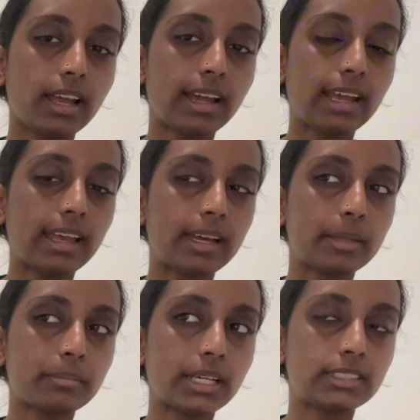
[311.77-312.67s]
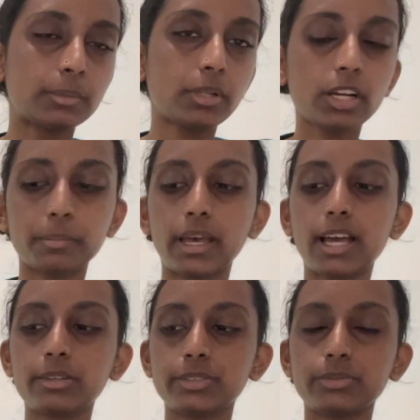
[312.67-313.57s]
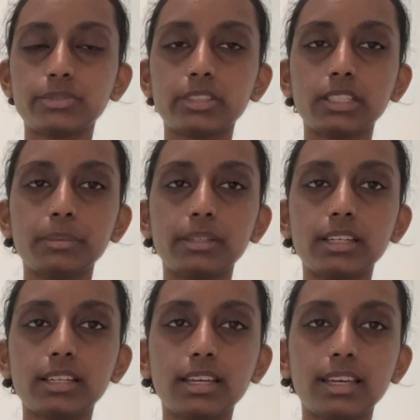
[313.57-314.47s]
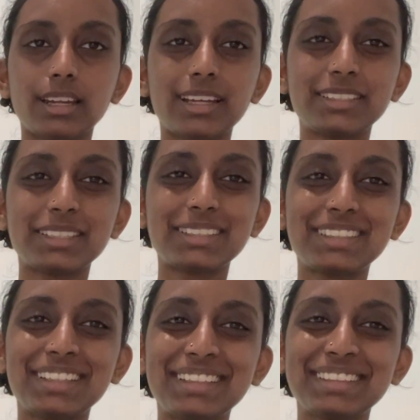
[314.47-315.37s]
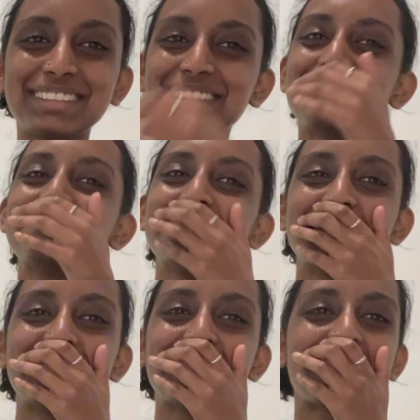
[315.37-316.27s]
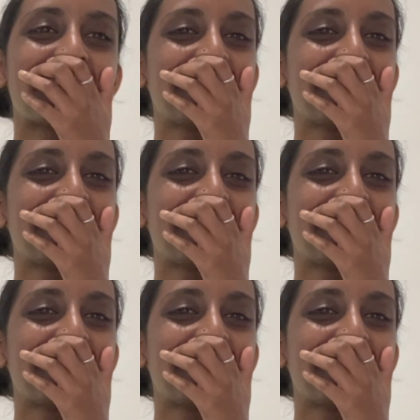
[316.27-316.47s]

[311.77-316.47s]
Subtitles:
and my Ziploc bag was really big and I just stuffed it in there.